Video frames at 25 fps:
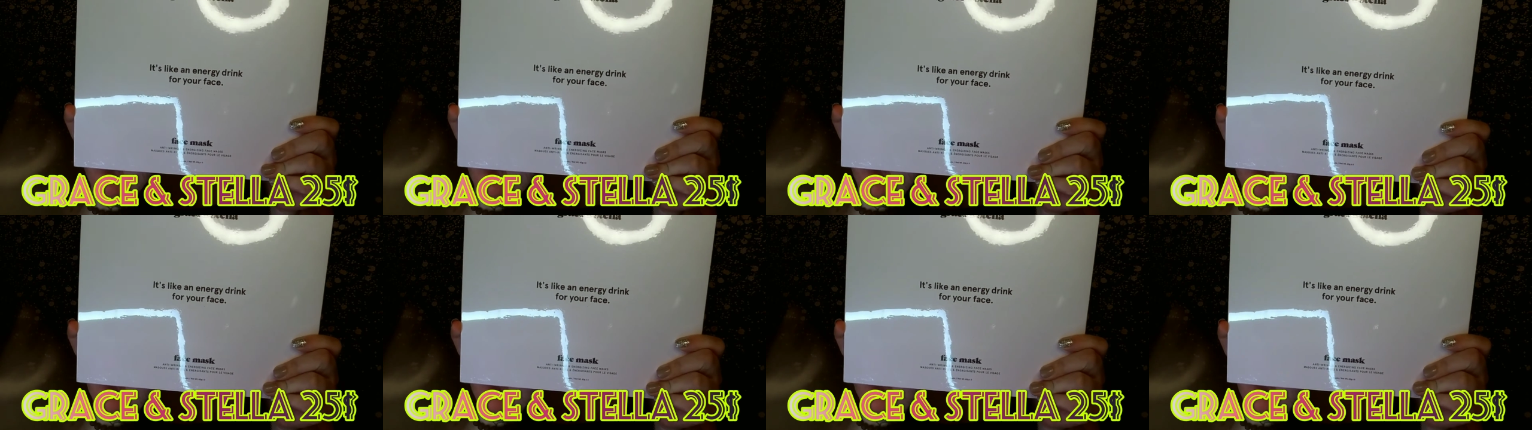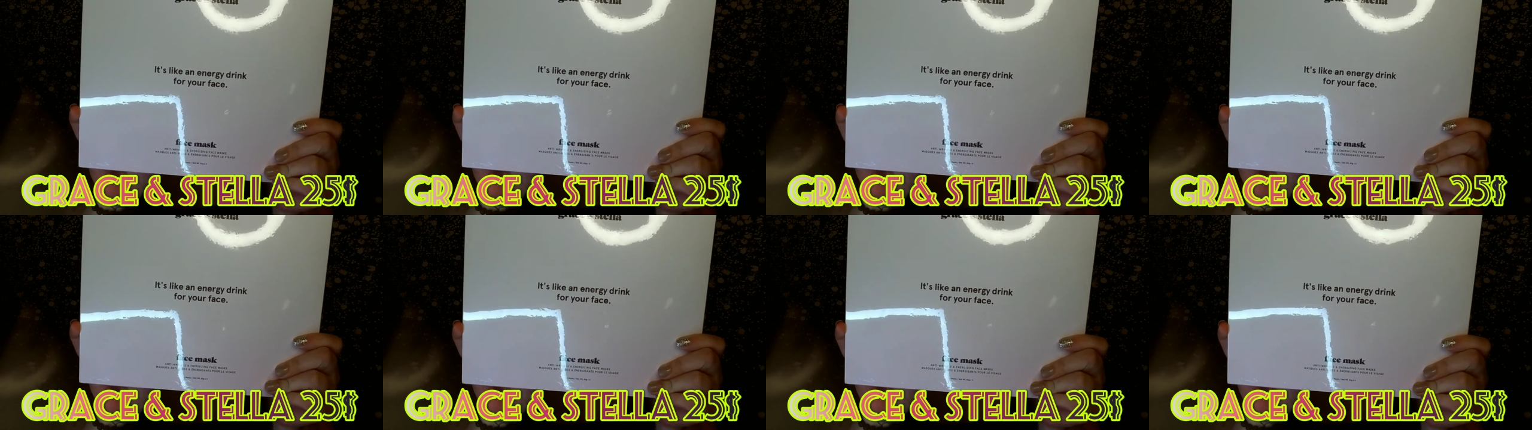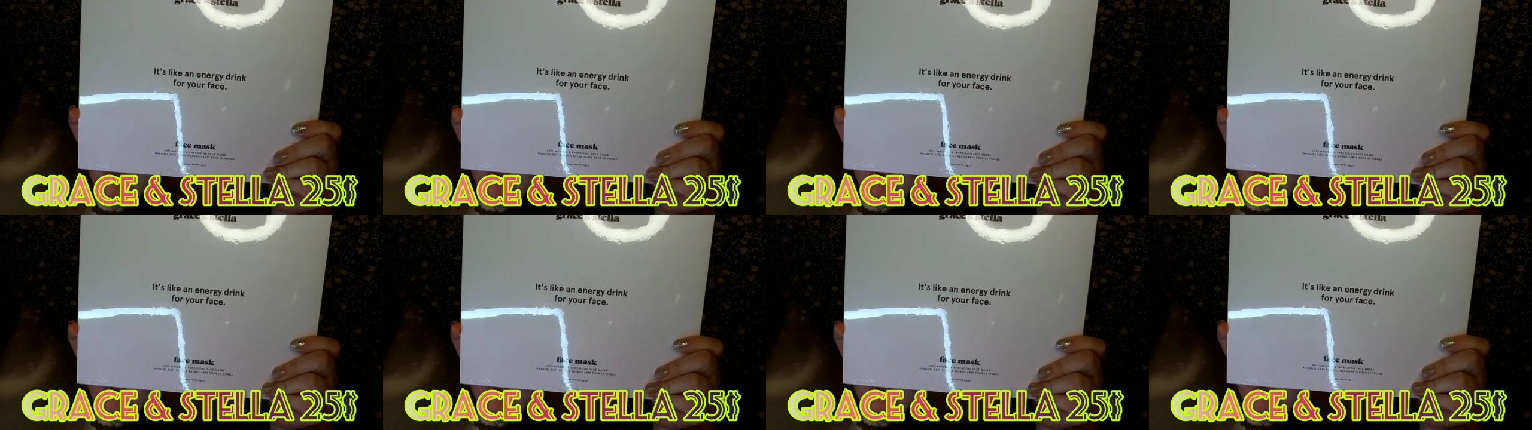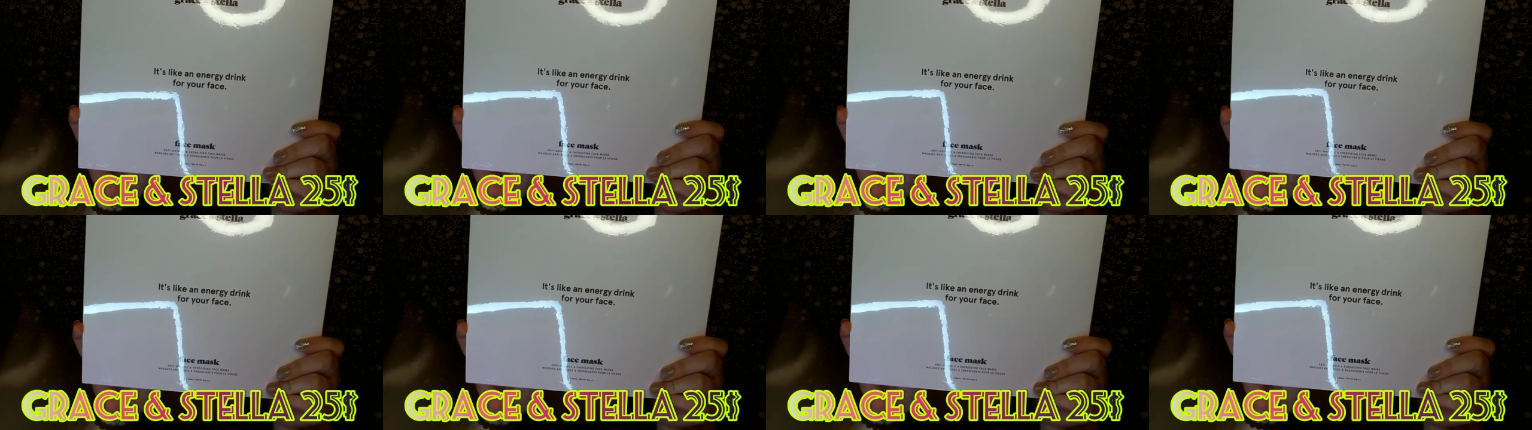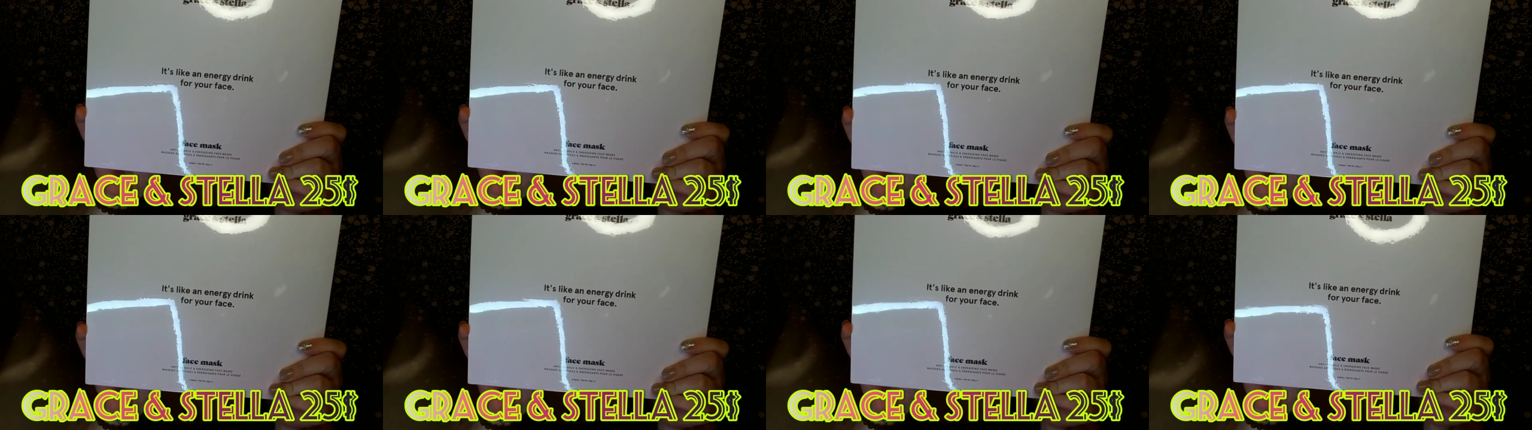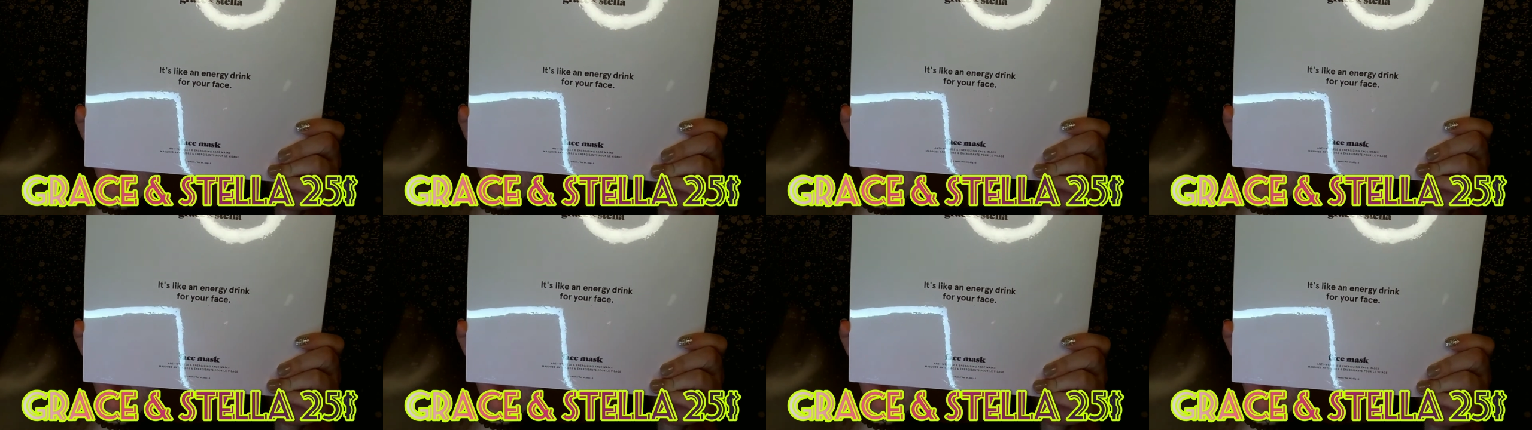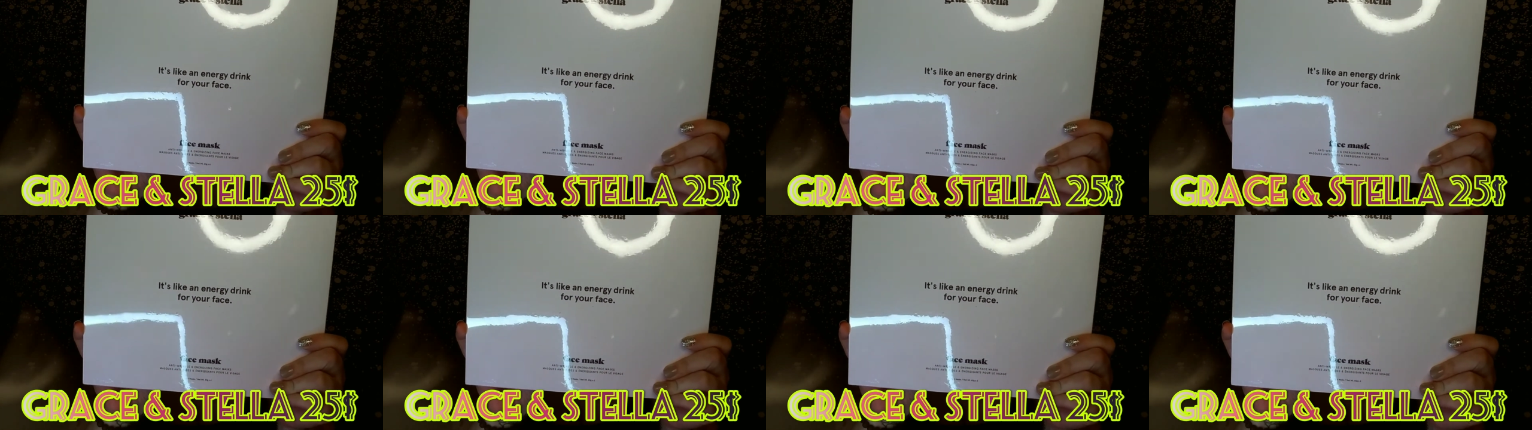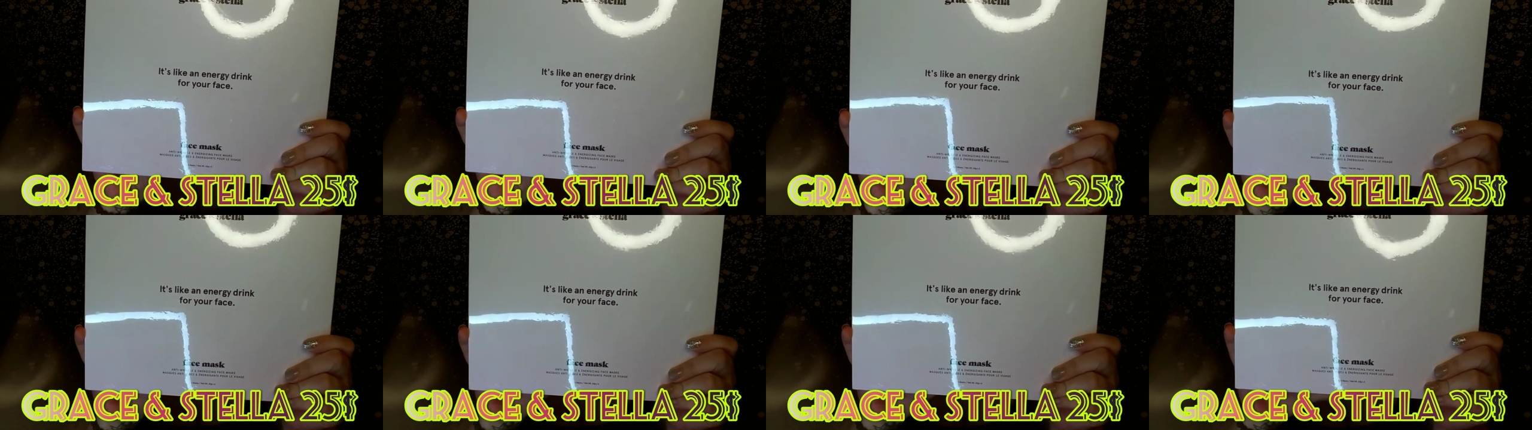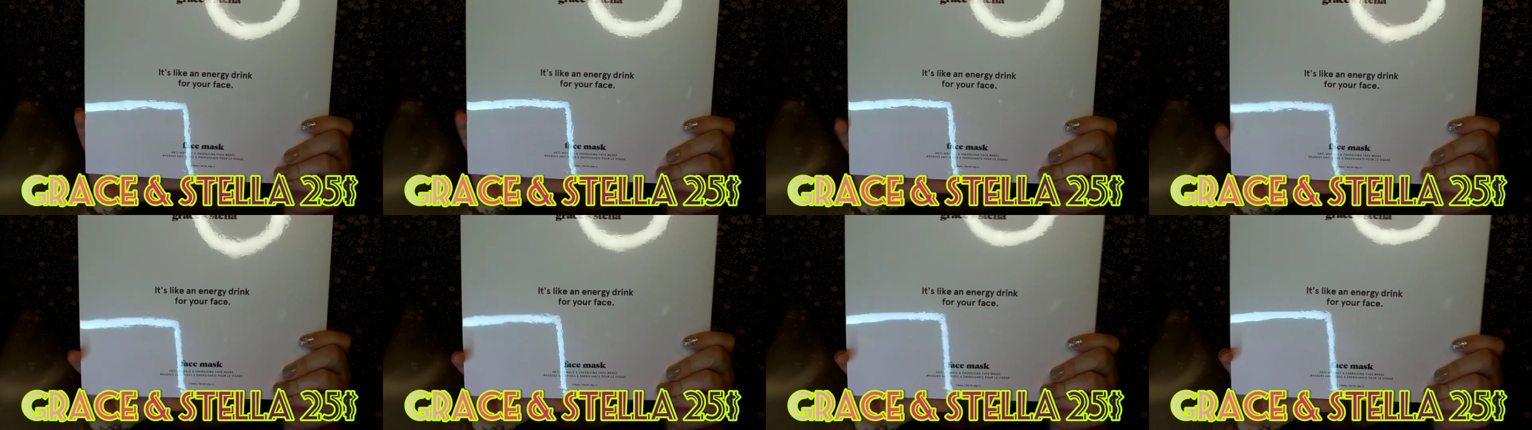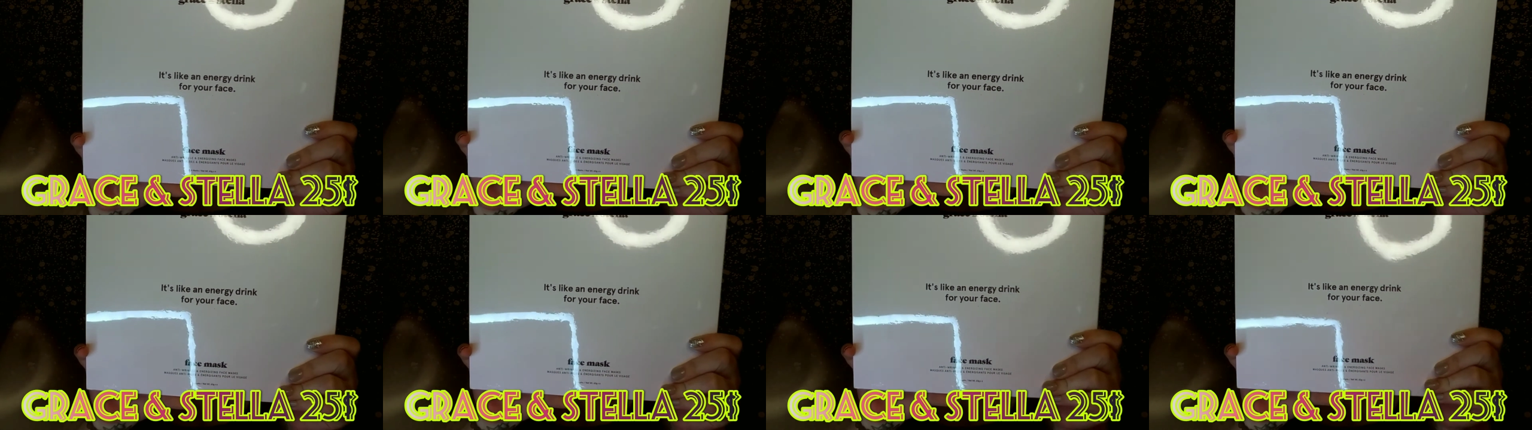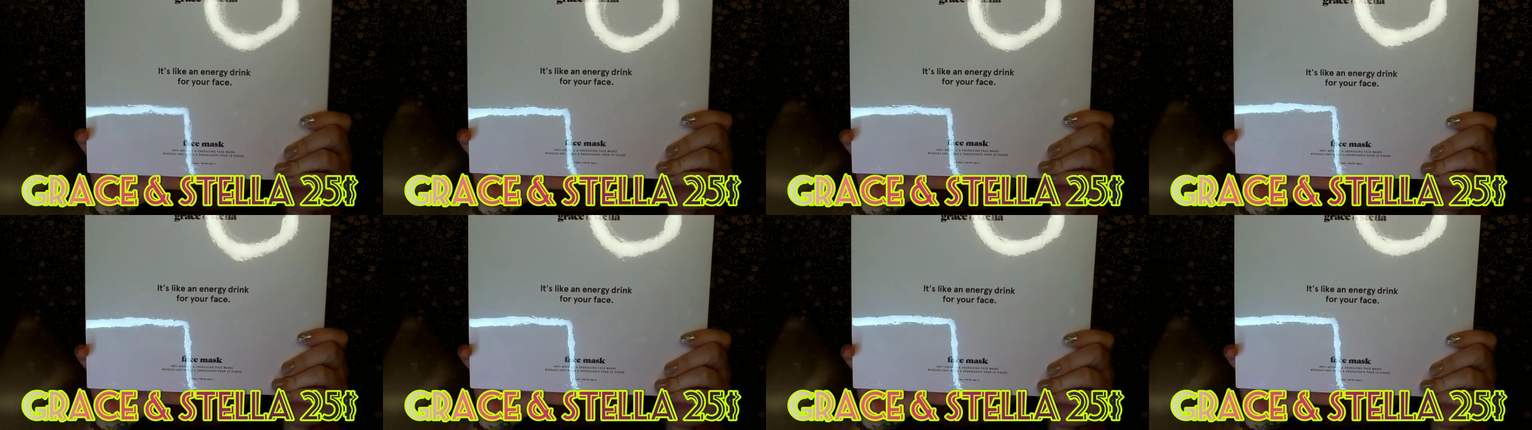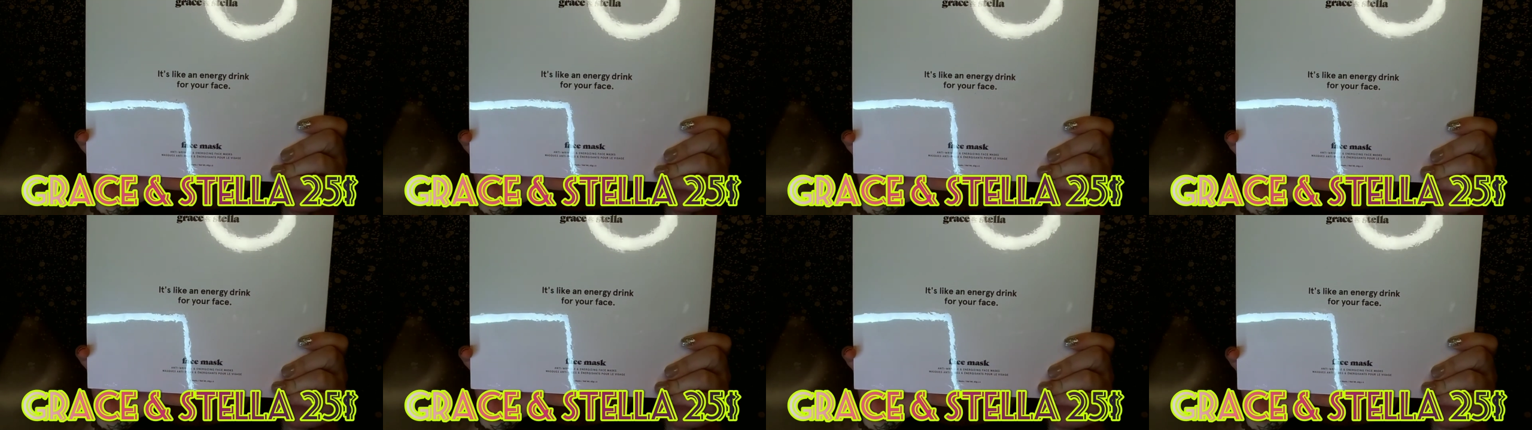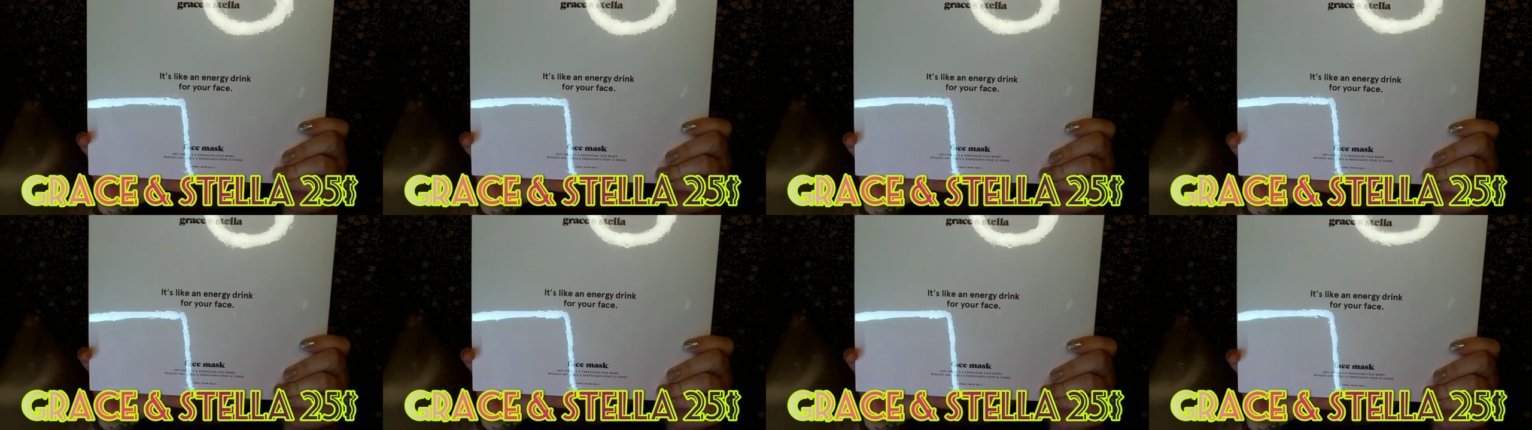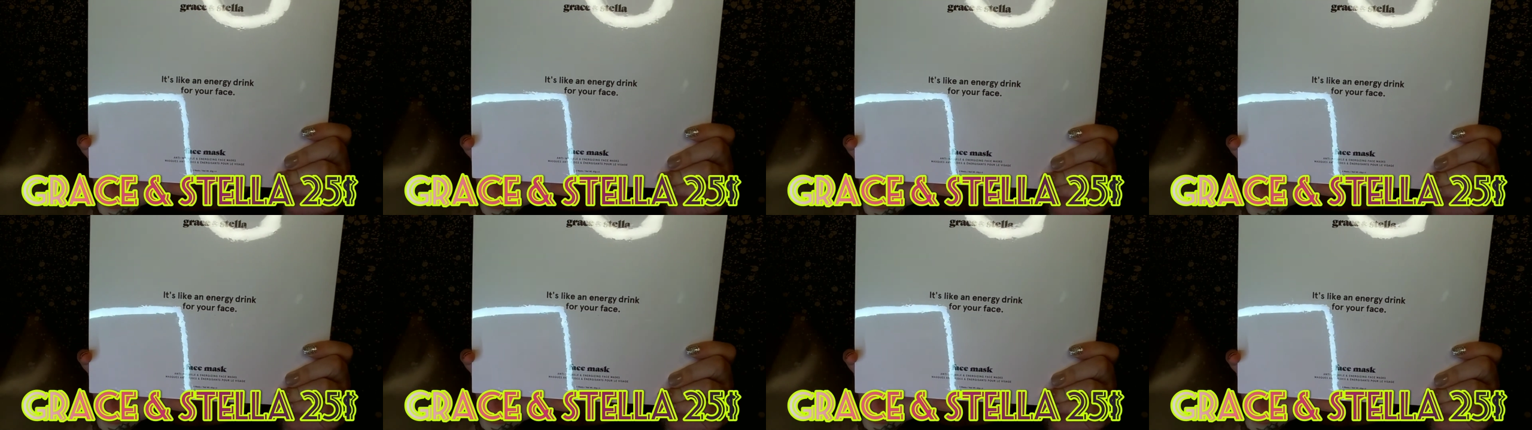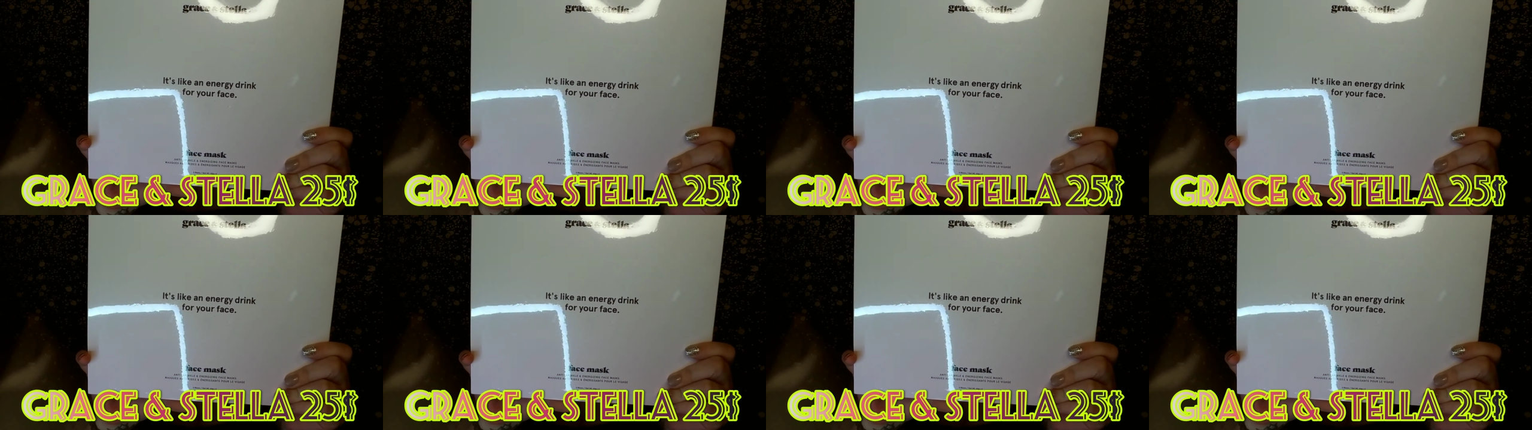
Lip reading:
(no speaker visible)